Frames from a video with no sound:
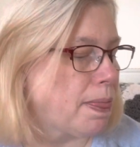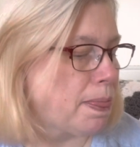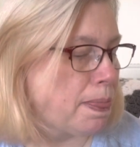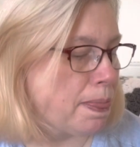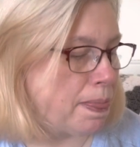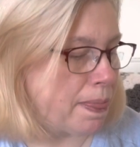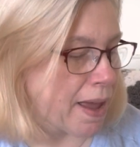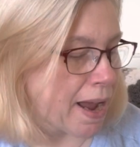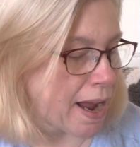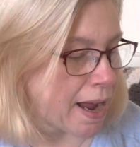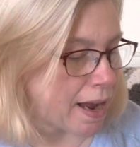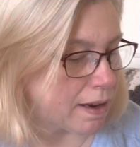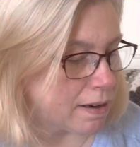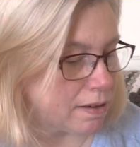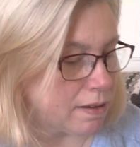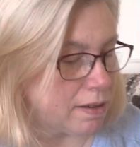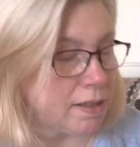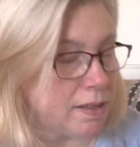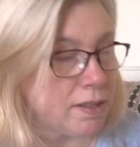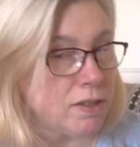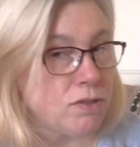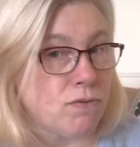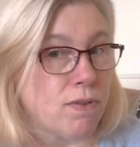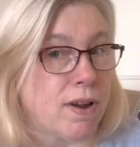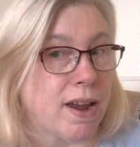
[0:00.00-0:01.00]
that
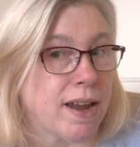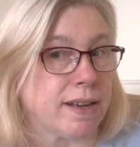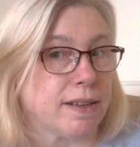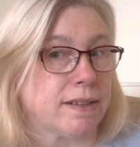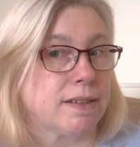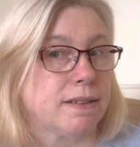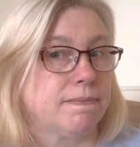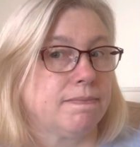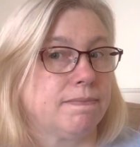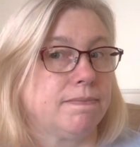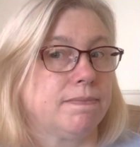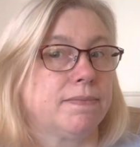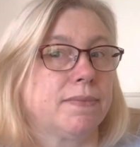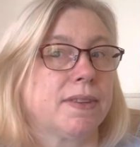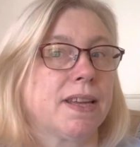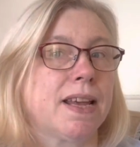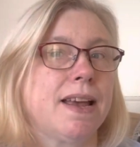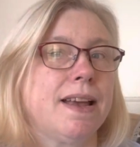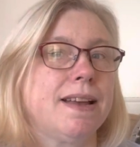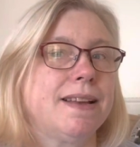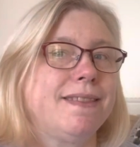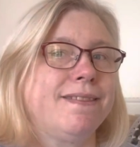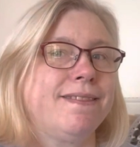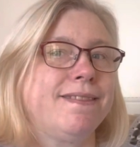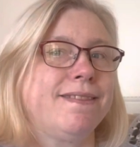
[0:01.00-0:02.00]
is red.
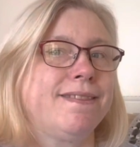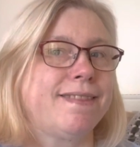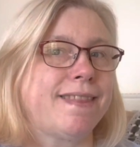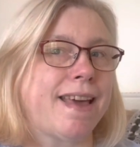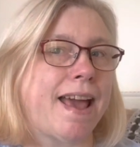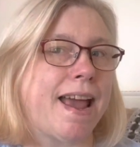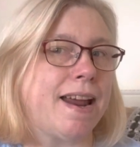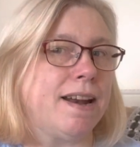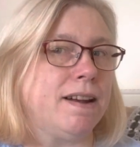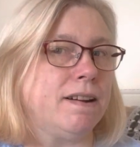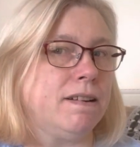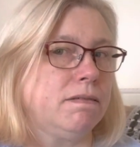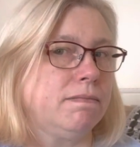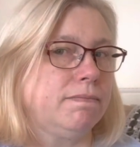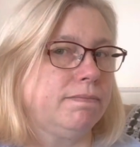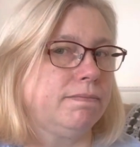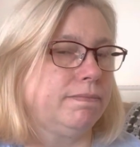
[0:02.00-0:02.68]
Then